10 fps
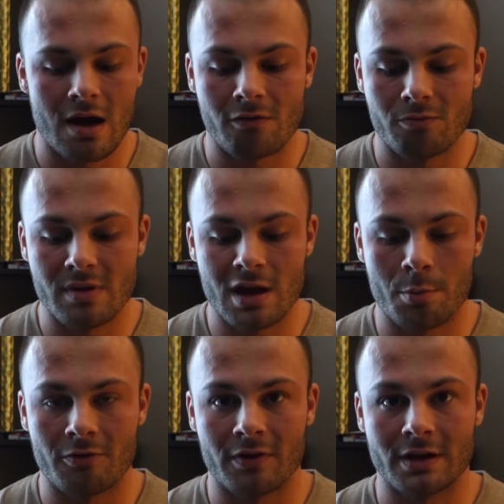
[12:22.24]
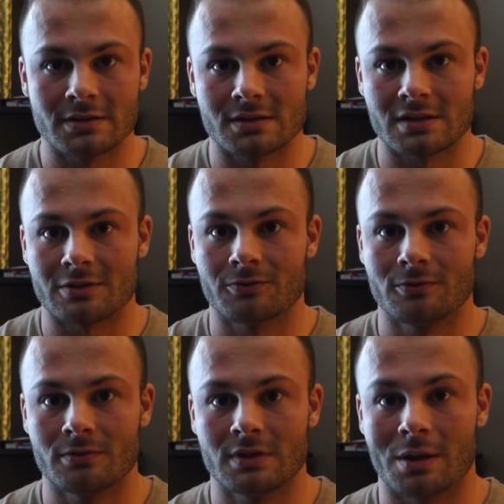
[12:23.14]
For me, I'm a very
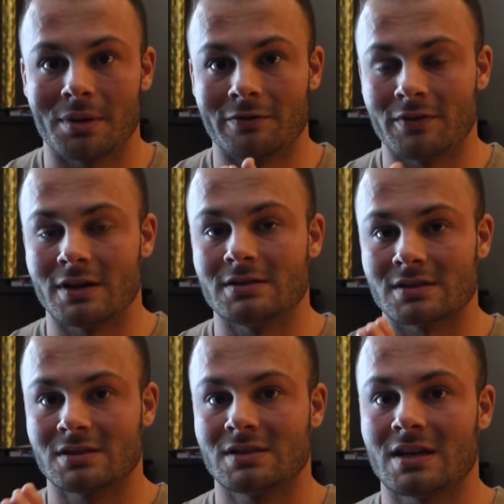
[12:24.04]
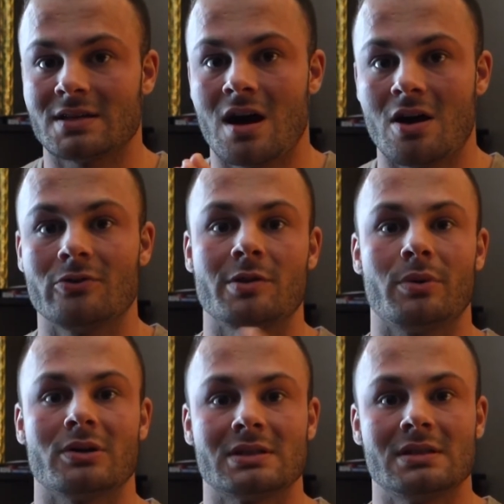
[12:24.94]
success-hungry
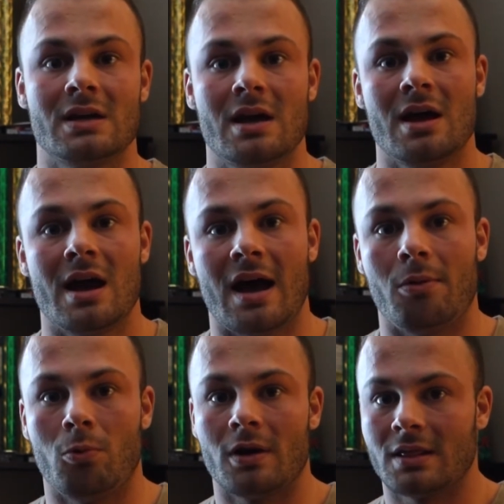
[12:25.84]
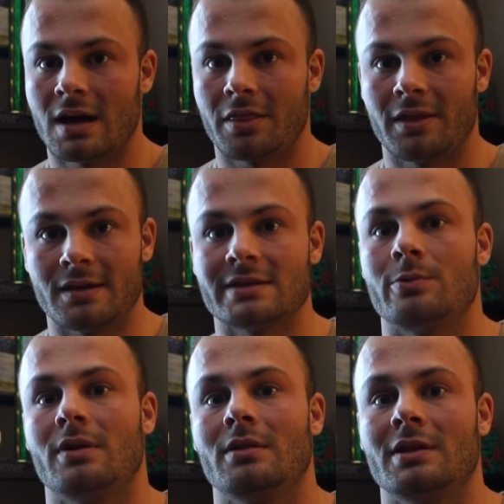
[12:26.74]
person. I want a lot of things. I
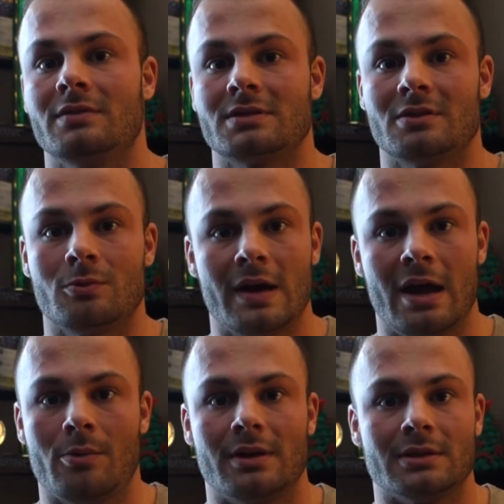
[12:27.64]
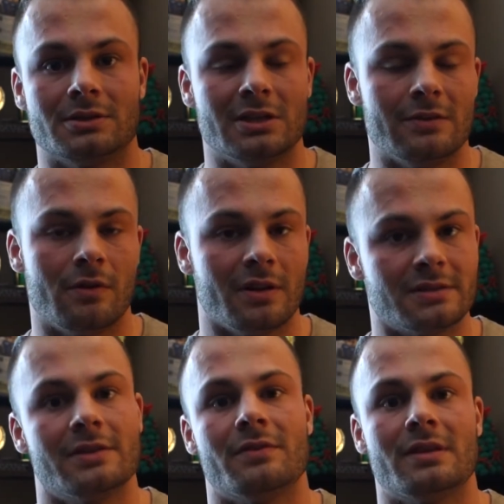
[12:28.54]
want to live a certain way. I want to achieve all
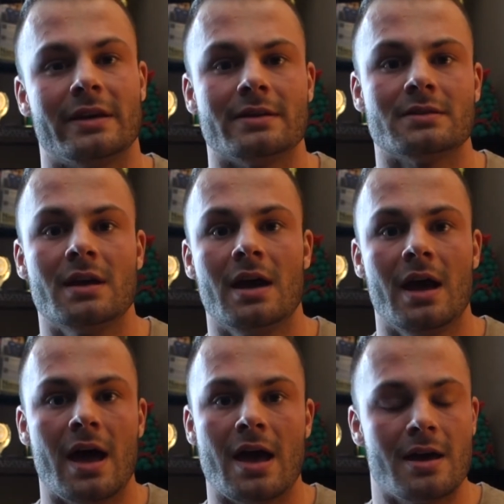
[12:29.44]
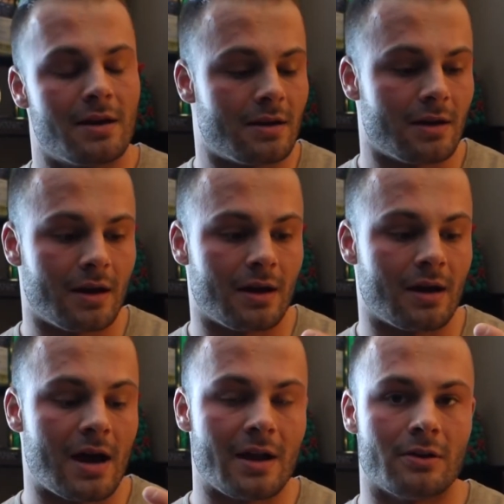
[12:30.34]
these different things, and
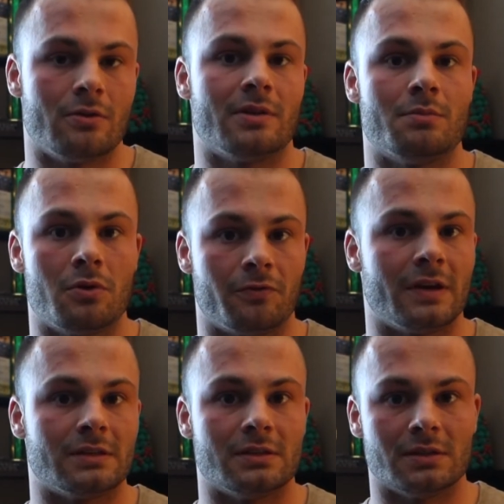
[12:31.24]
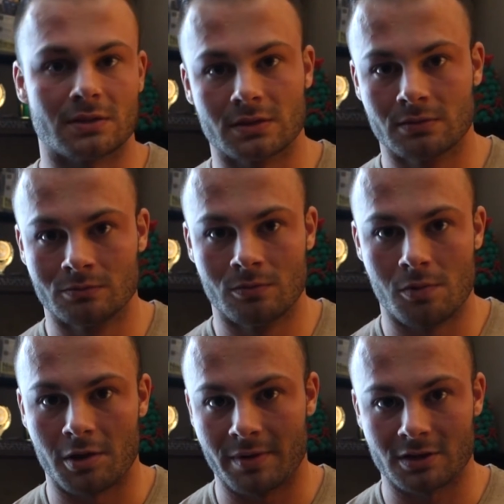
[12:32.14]
I know that motivation is
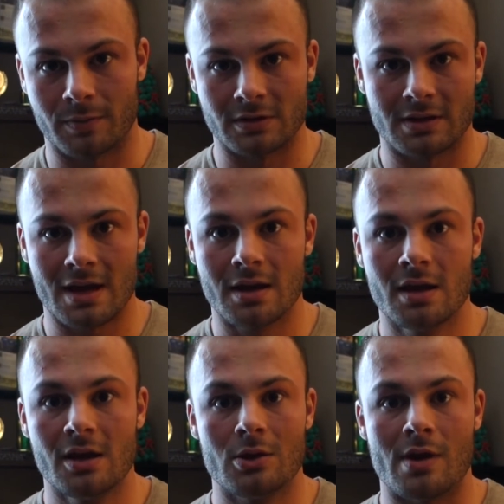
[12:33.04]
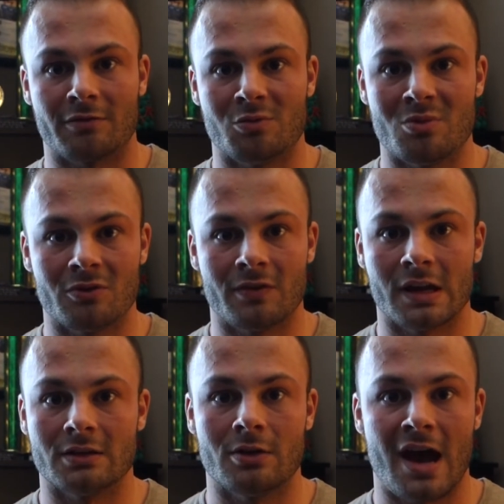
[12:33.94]
one of the biggest parts of that. You have to be
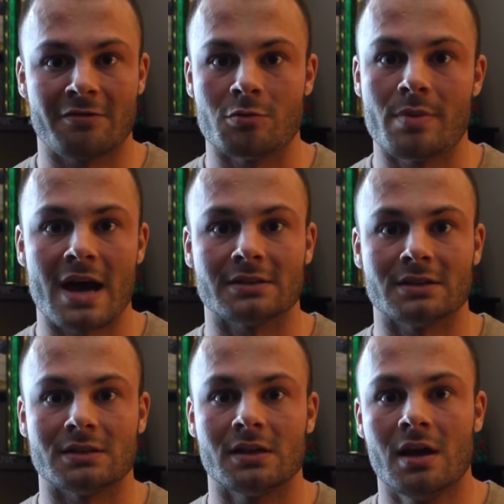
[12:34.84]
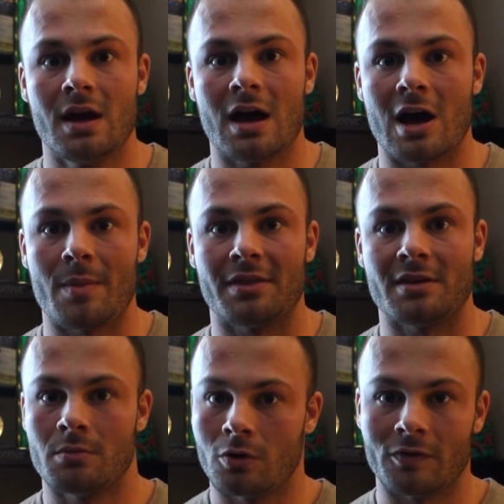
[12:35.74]
motivated. You have to be passionate. I
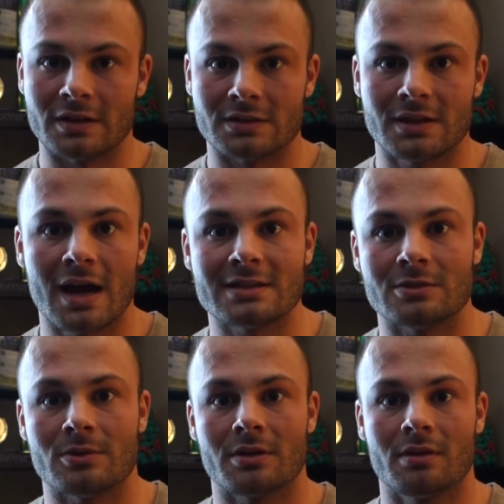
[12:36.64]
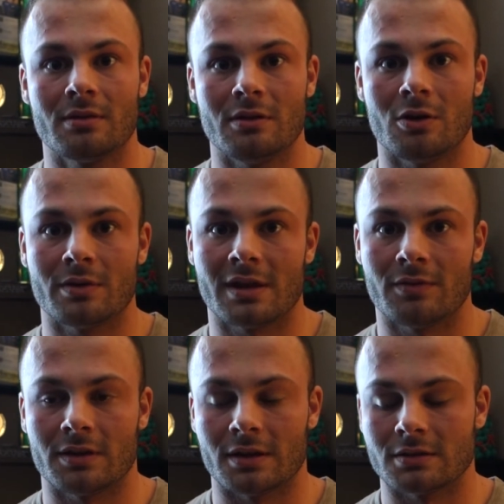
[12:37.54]
think motivation ties in with, you know, with
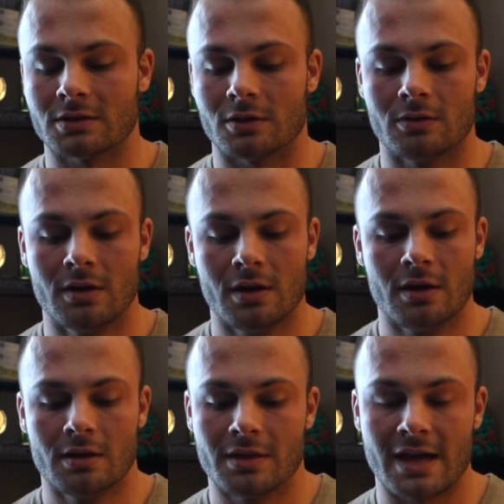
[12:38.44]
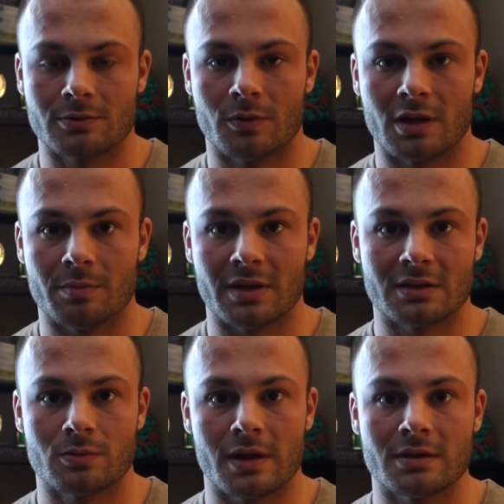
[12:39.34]
everything. So that's one of the
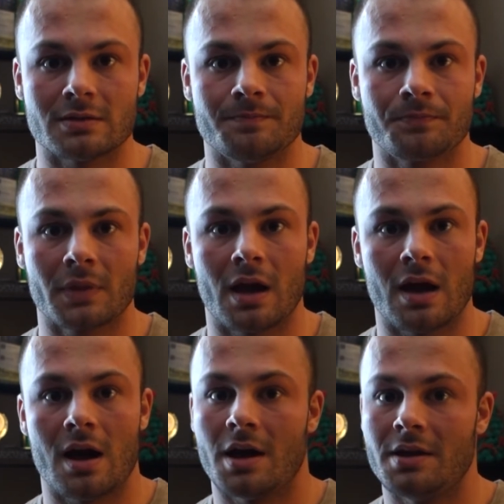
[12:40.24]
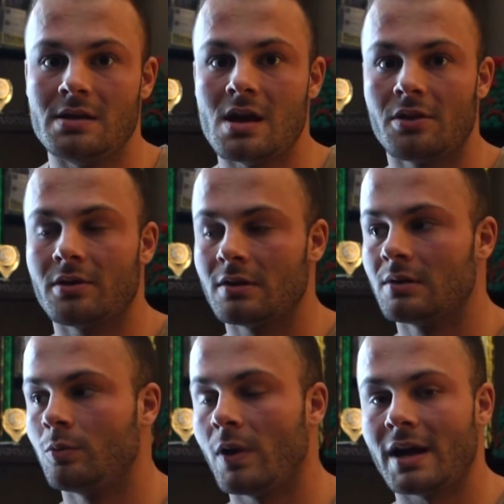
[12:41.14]
biggest ways.
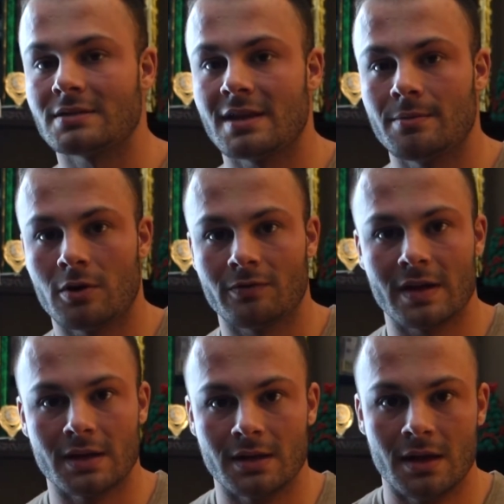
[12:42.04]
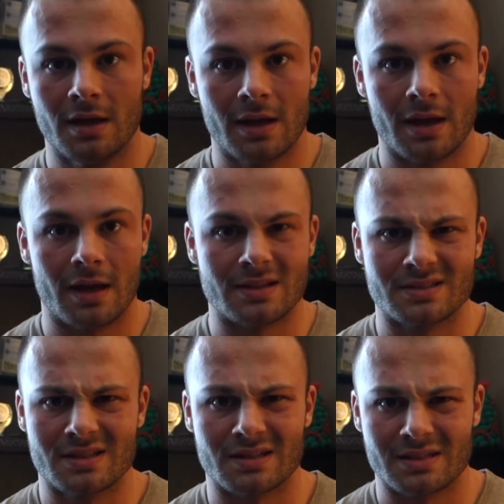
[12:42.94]
Another way I stay motivated, and this
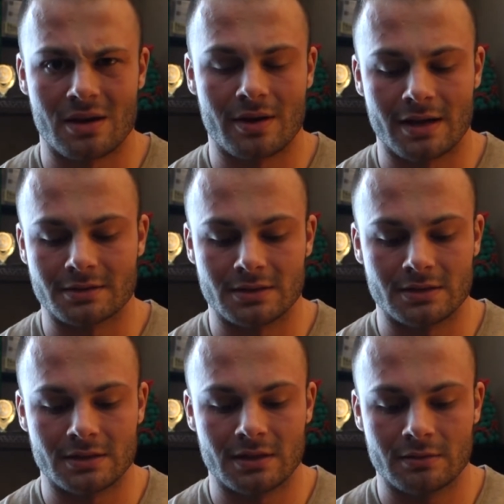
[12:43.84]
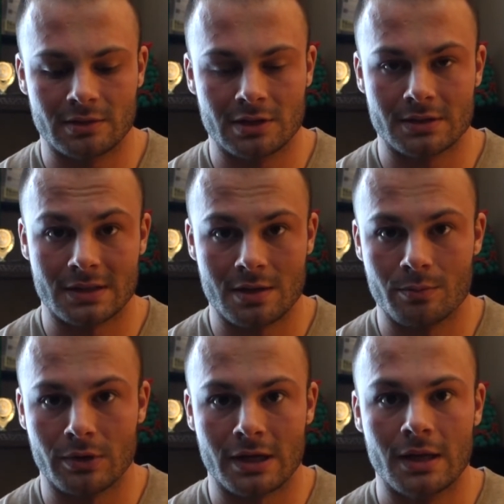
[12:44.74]
is going to sound kind of cheesy to
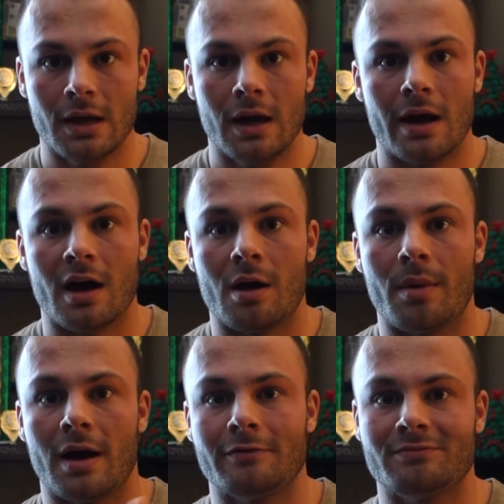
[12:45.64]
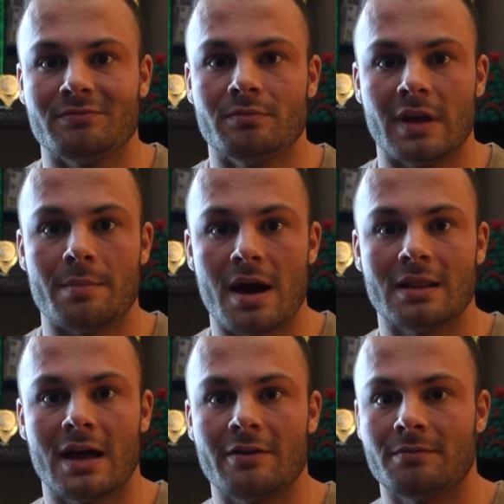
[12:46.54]
some, but in my
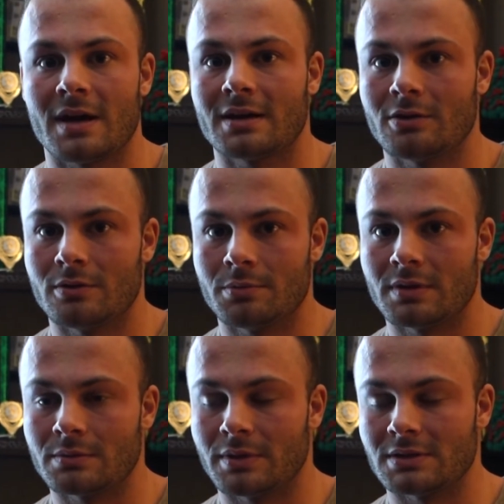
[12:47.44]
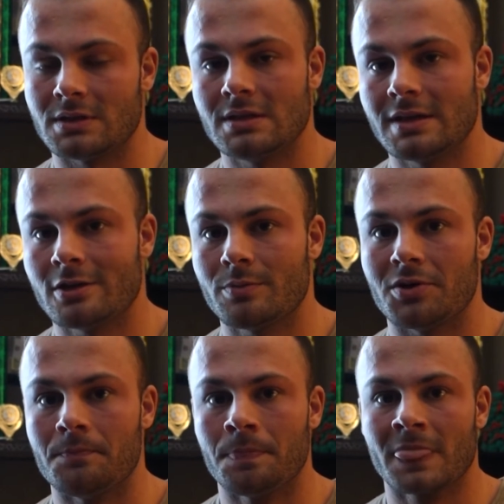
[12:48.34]
life, I'm not going to go into a bunch of detail,
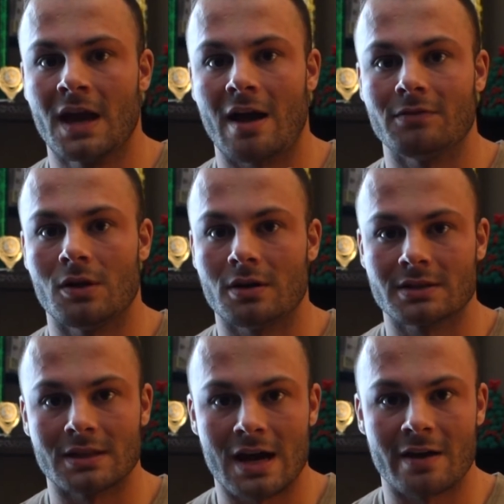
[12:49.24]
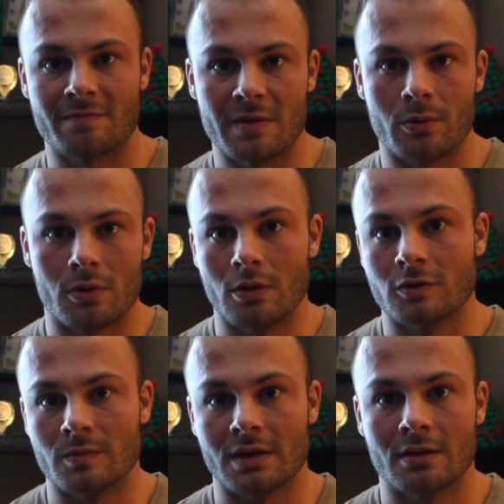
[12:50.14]
but I've lost a lot of people
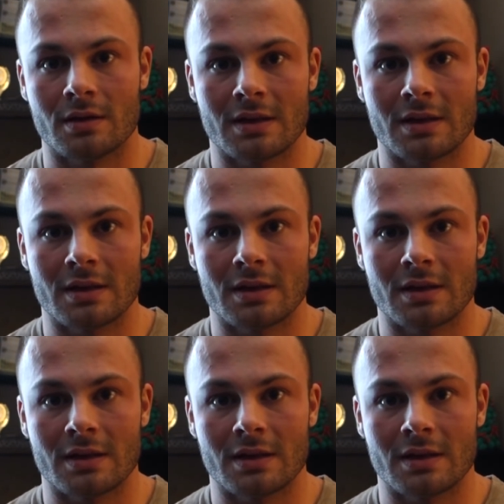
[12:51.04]
close to me.